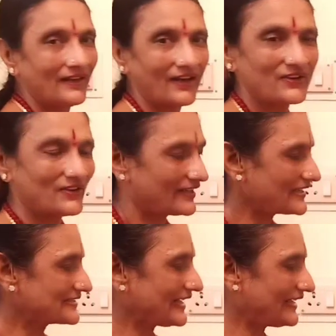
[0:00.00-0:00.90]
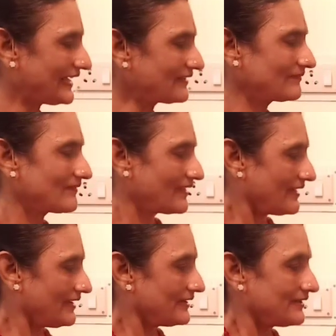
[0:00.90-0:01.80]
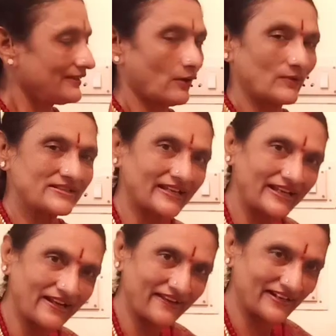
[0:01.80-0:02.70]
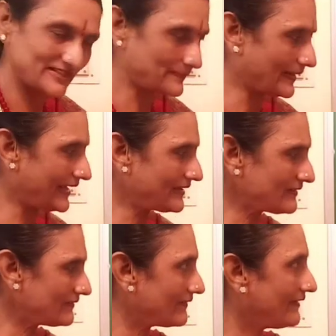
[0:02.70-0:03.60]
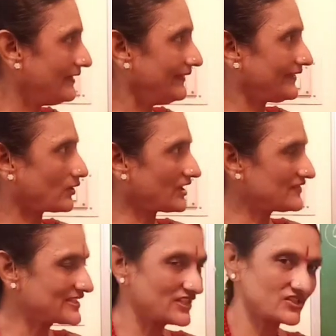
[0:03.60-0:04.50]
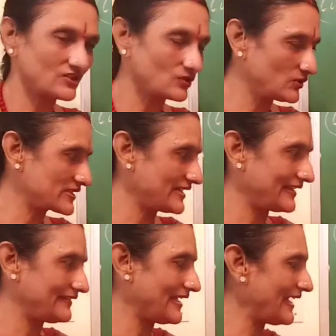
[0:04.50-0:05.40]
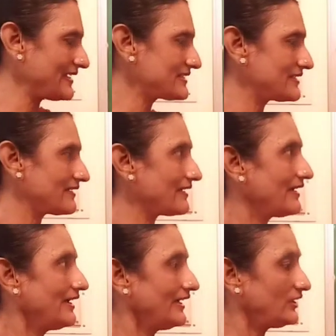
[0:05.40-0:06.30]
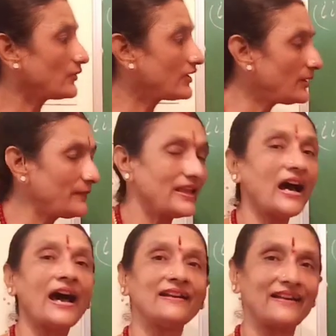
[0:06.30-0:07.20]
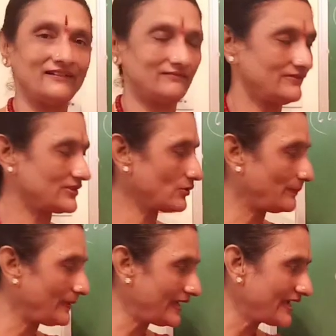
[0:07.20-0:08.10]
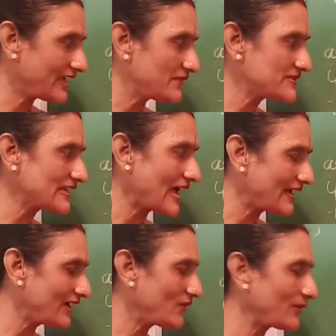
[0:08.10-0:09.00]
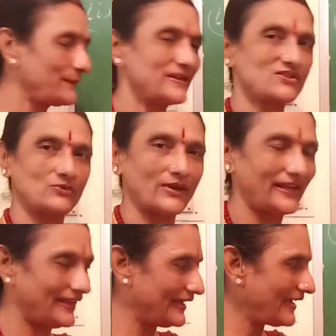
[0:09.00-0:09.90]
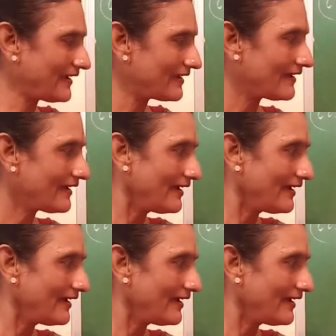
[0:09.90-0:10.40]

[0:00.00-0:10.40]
Are you understanding? Now once again I explain. The conversation goes like that. You give me 100. So B gives 100 rupees to A.